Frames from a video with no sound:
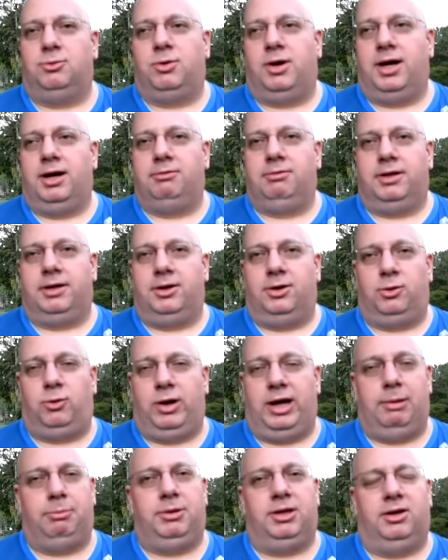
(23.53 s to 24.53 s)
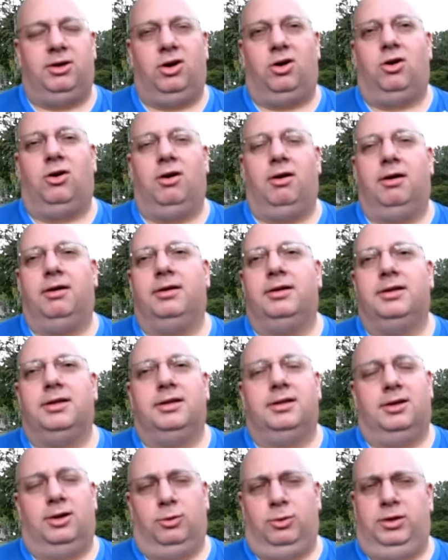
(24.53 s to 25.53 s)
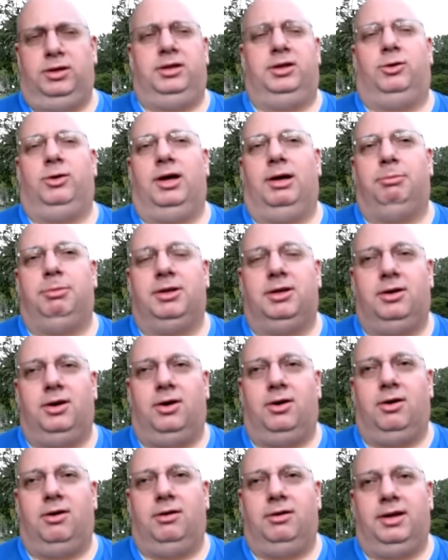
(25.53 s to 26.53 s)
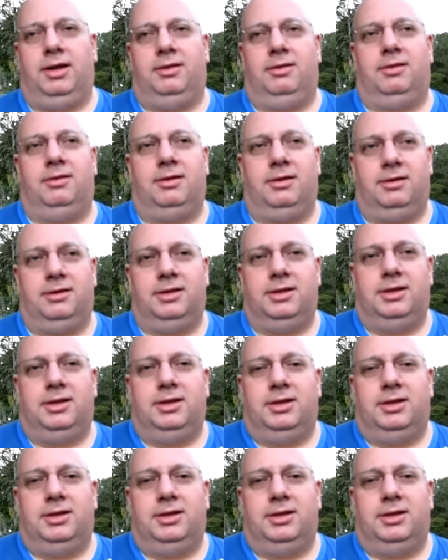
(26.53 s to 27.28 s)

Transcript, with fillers: drive like a crappy car, a really crappy car, and uh,